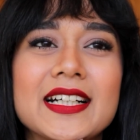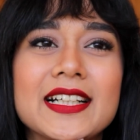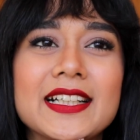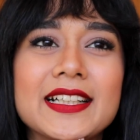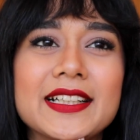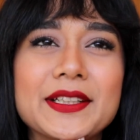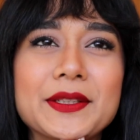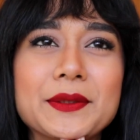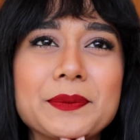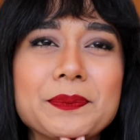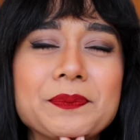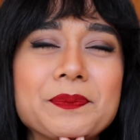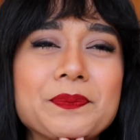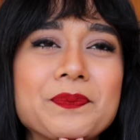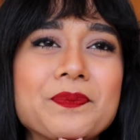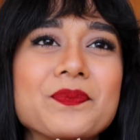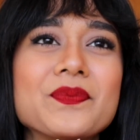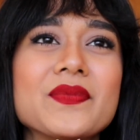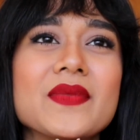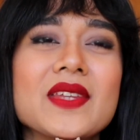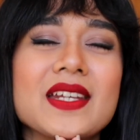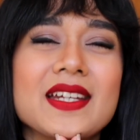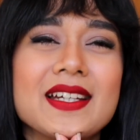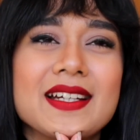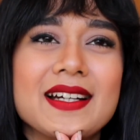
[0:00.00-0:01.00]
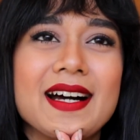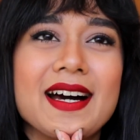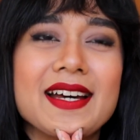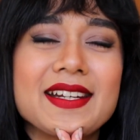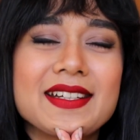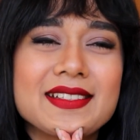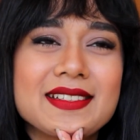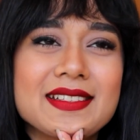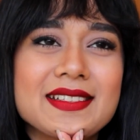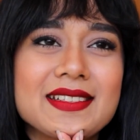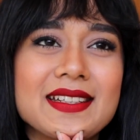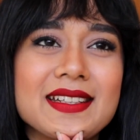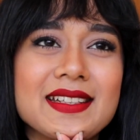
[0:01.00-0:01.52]
Um,
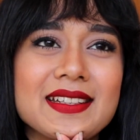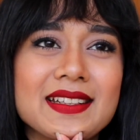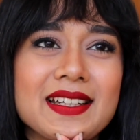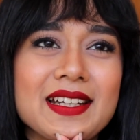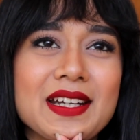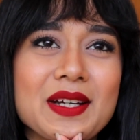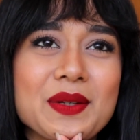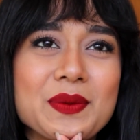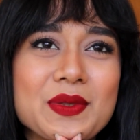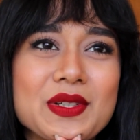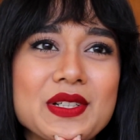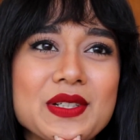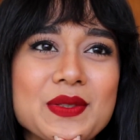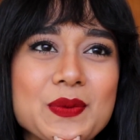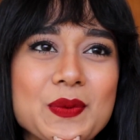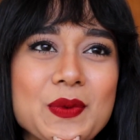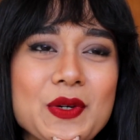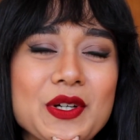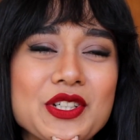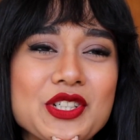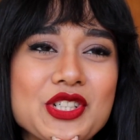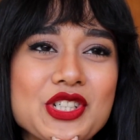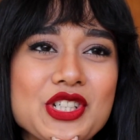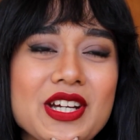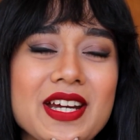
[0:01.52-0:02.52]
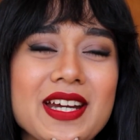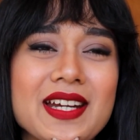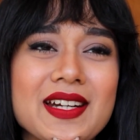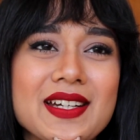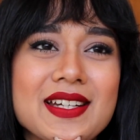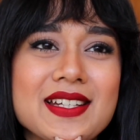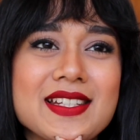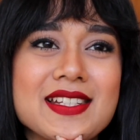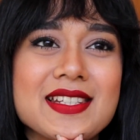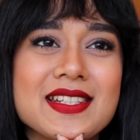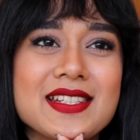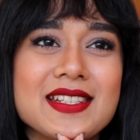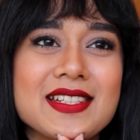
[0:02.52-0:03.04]
another thing that I would want to share
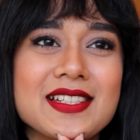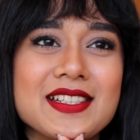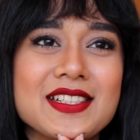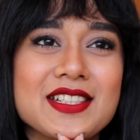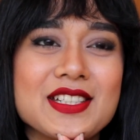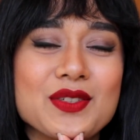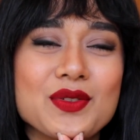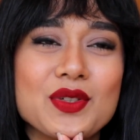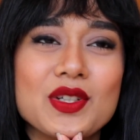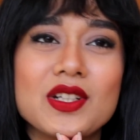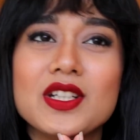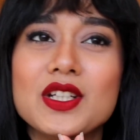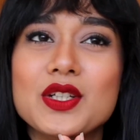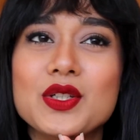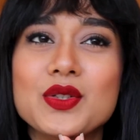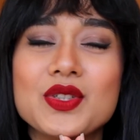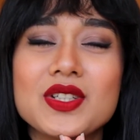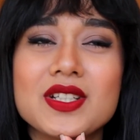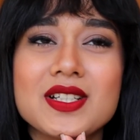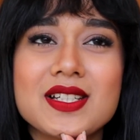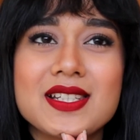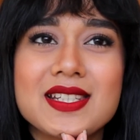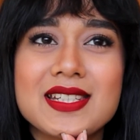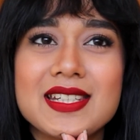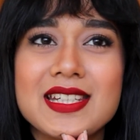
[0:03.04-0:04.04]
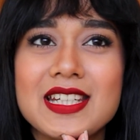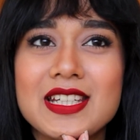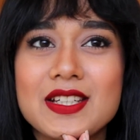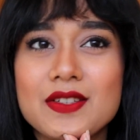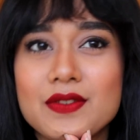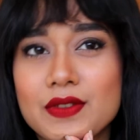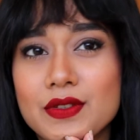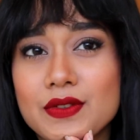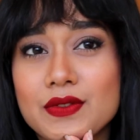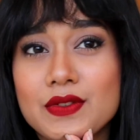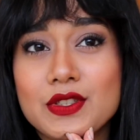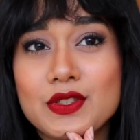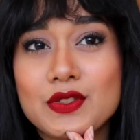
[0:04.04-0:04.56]
is during New Year's
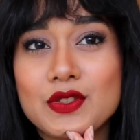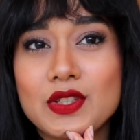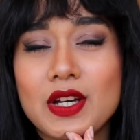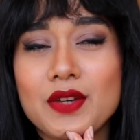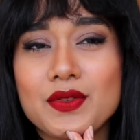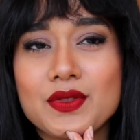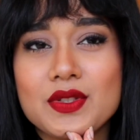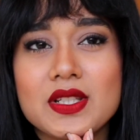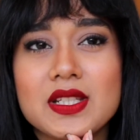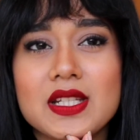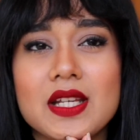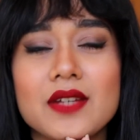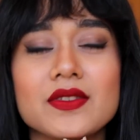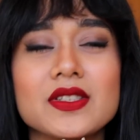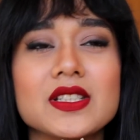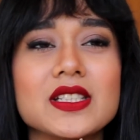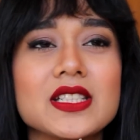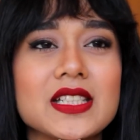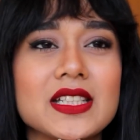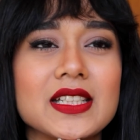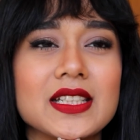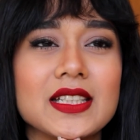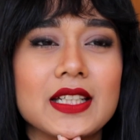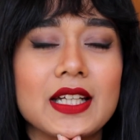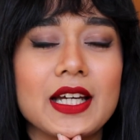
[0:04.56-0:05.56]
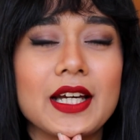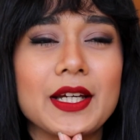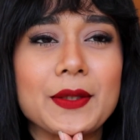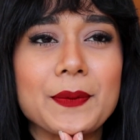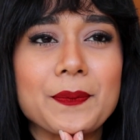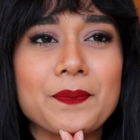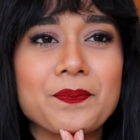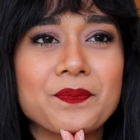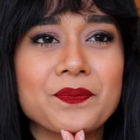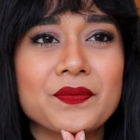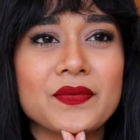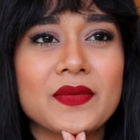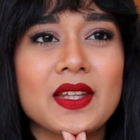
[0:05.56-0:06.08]
Eve of 2017,
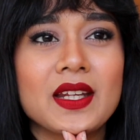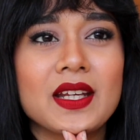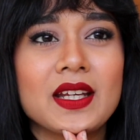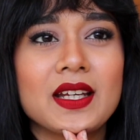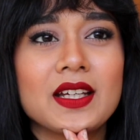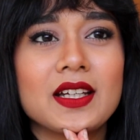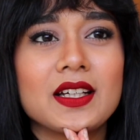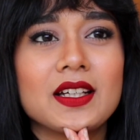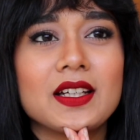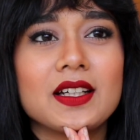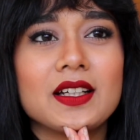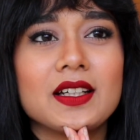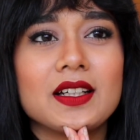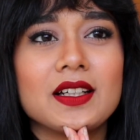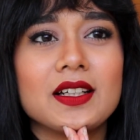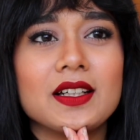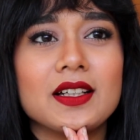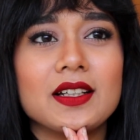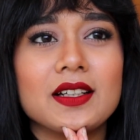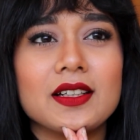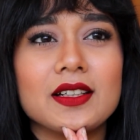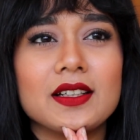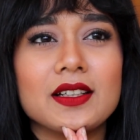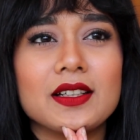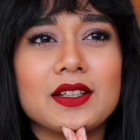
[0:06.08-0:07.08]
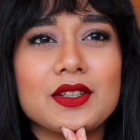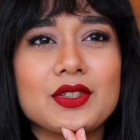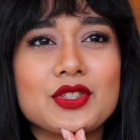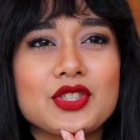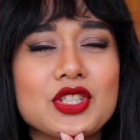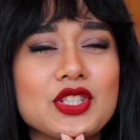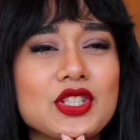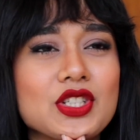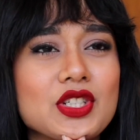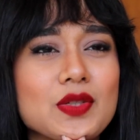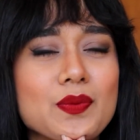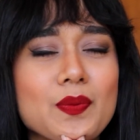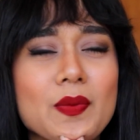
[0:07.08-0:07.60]
I uh,
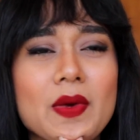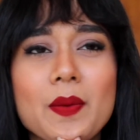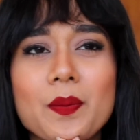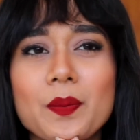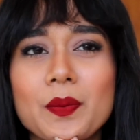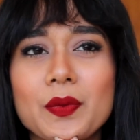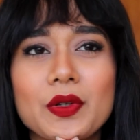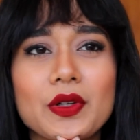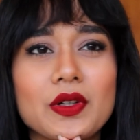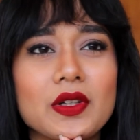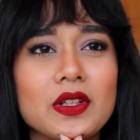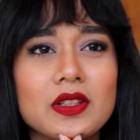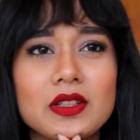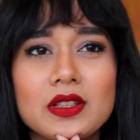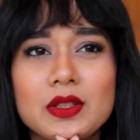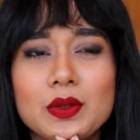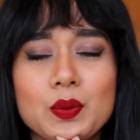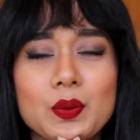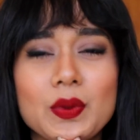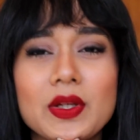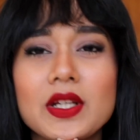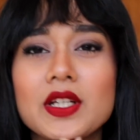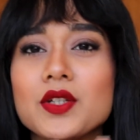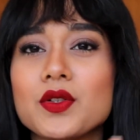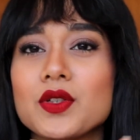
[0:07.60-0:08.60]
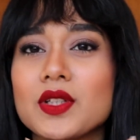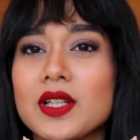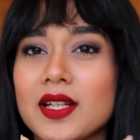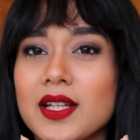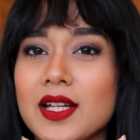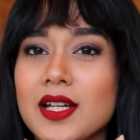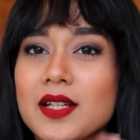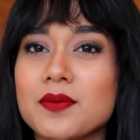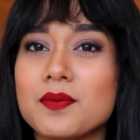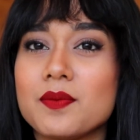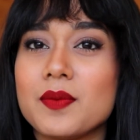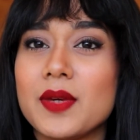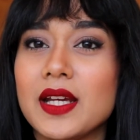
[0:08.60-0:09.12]
just remembered the video that
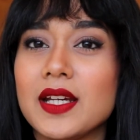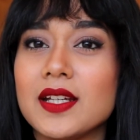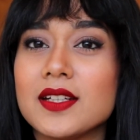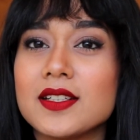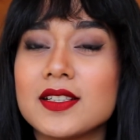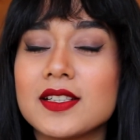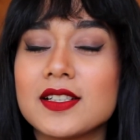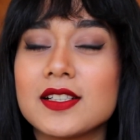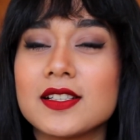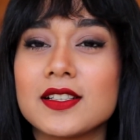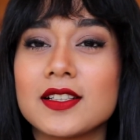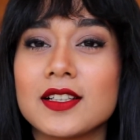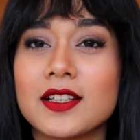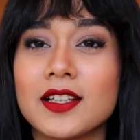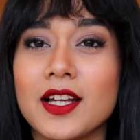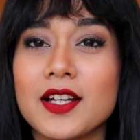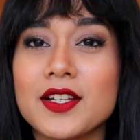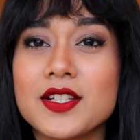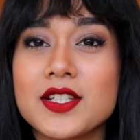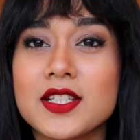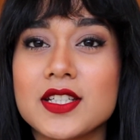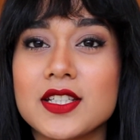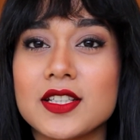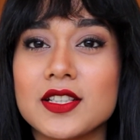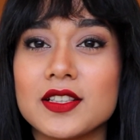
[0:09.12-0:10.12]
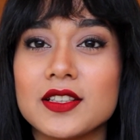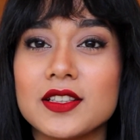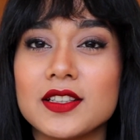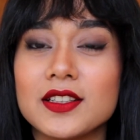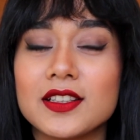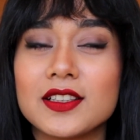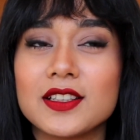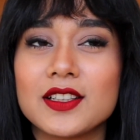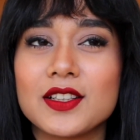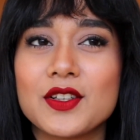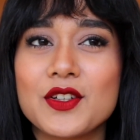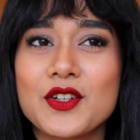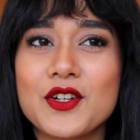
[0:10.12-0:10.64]
I had made last
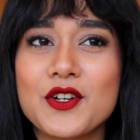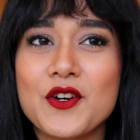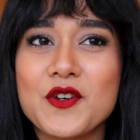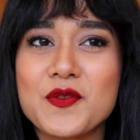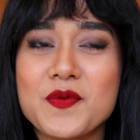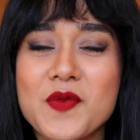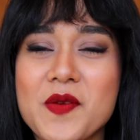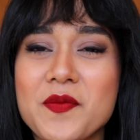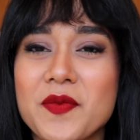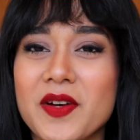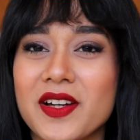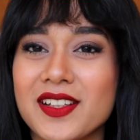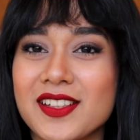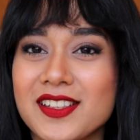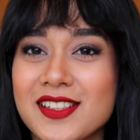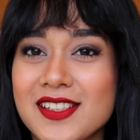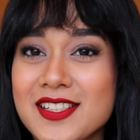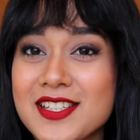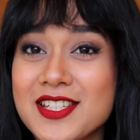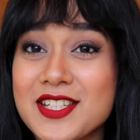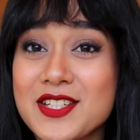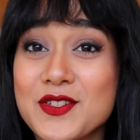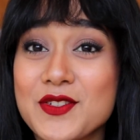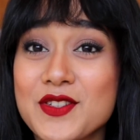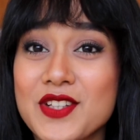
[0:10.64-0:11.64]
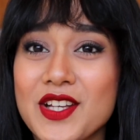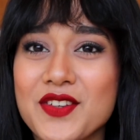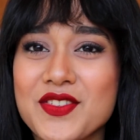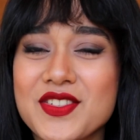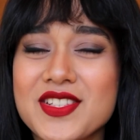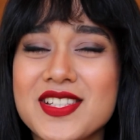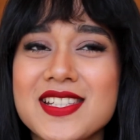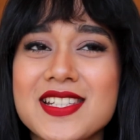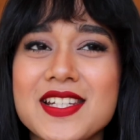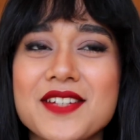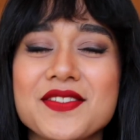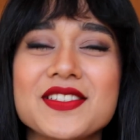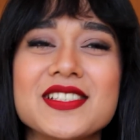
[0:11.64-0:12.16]
year on my bucket list
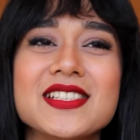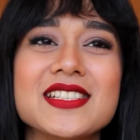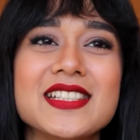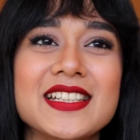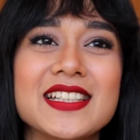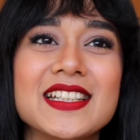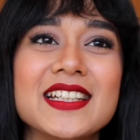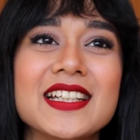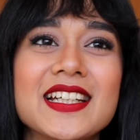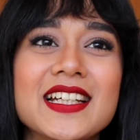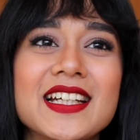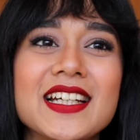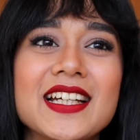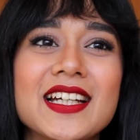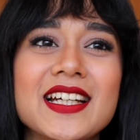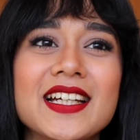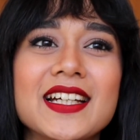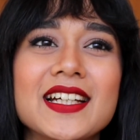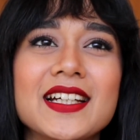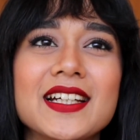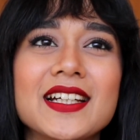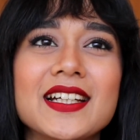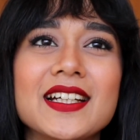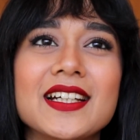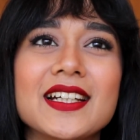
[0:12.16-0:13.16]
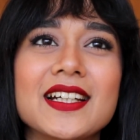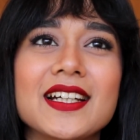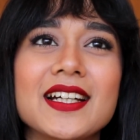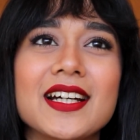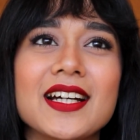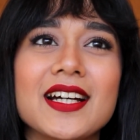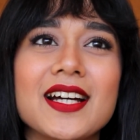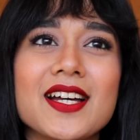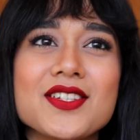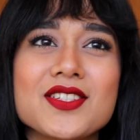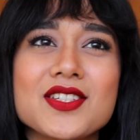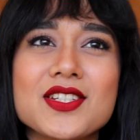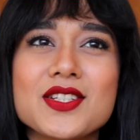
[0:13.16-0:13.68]
2017
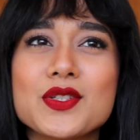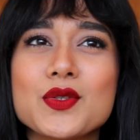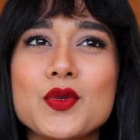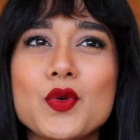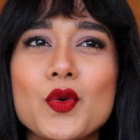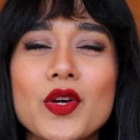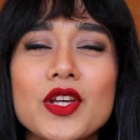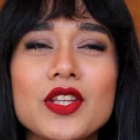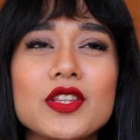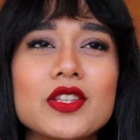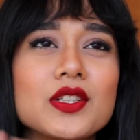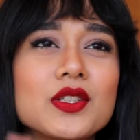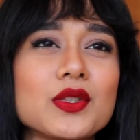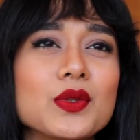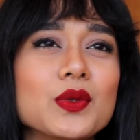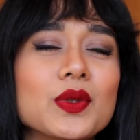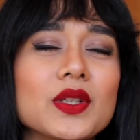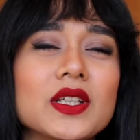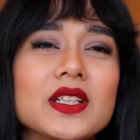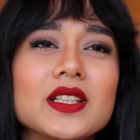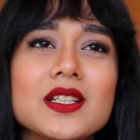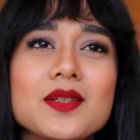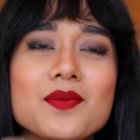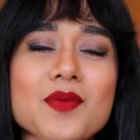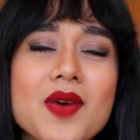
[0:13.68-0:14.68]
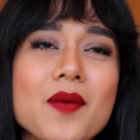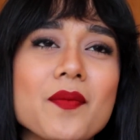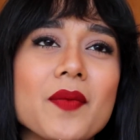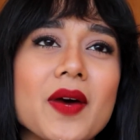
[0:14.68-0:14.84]
I was just going through it in my